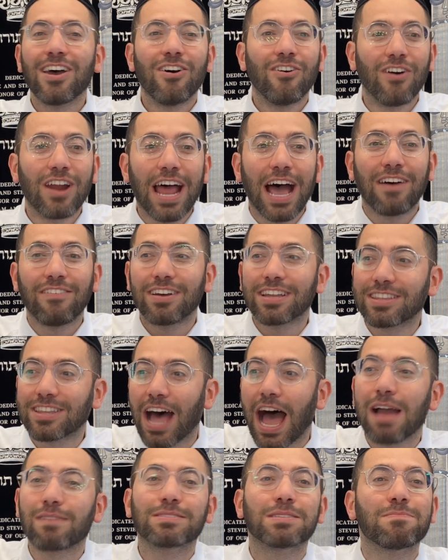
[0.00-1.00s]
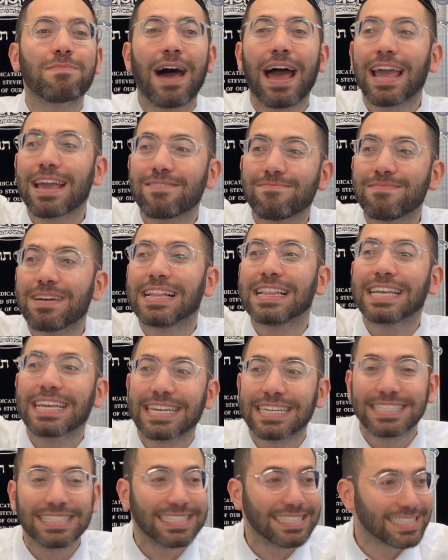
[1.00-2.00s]
Whatever times by
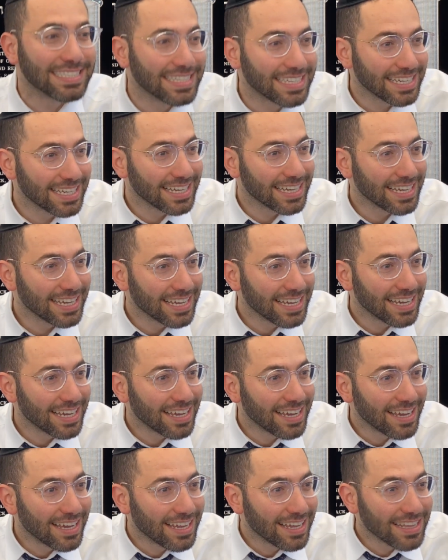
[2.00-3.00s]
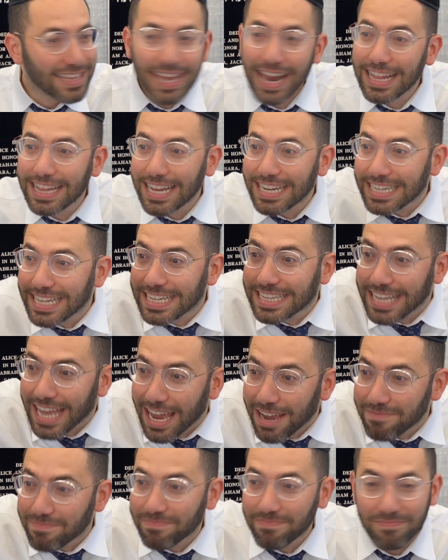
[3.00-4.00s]
millions. They're not touching the
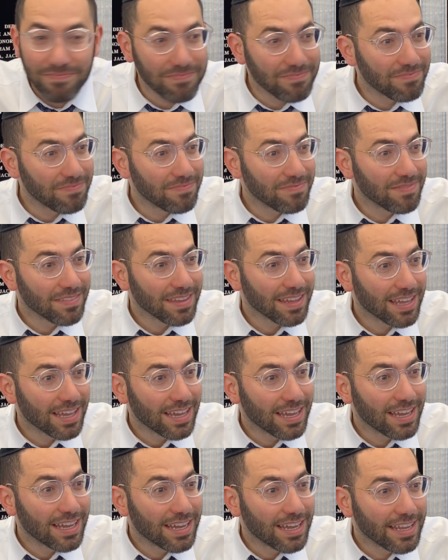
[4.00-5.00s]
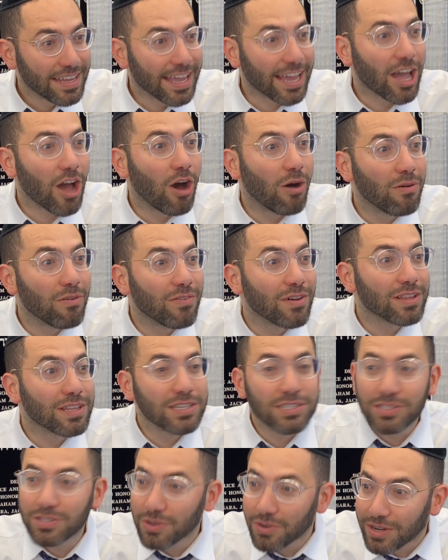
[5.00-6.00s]
tip. They go over from
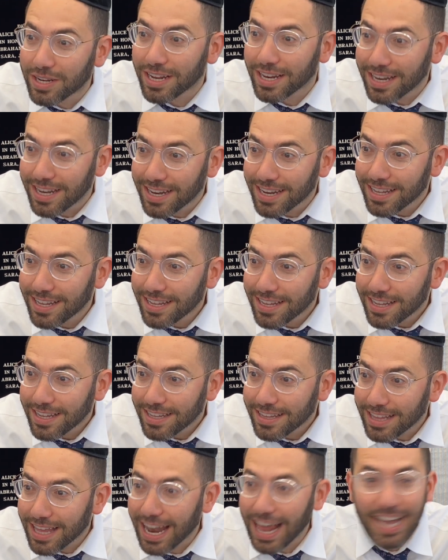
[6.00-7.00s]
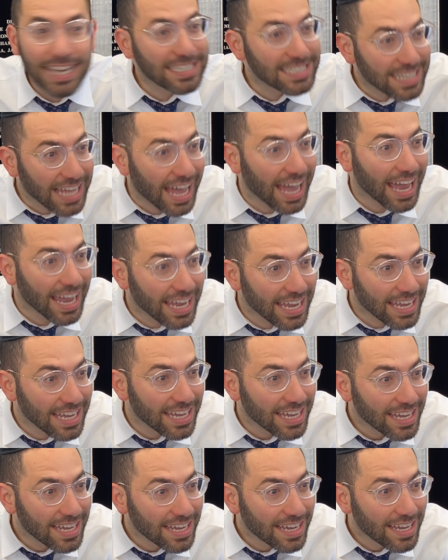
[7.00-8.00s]
the student. The next day,
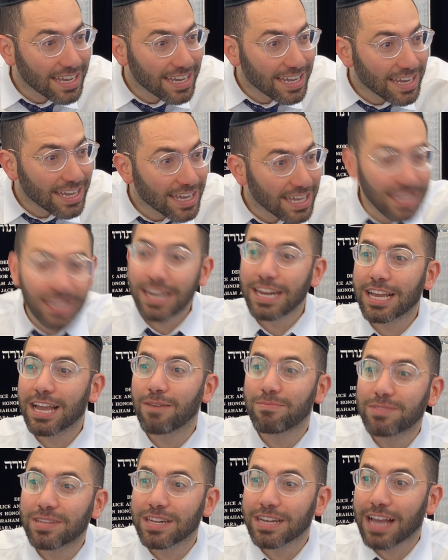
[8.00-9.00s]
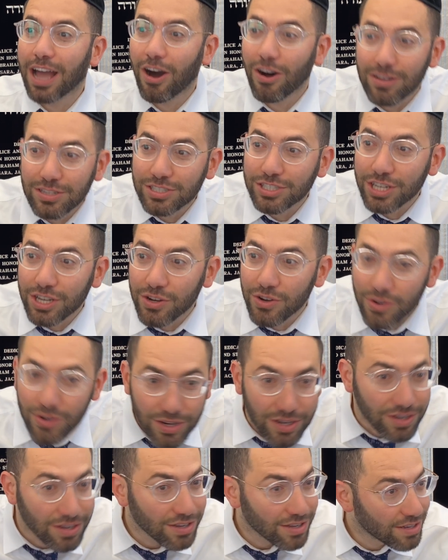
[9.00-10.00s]
he didn't come to the Gaon Shiur.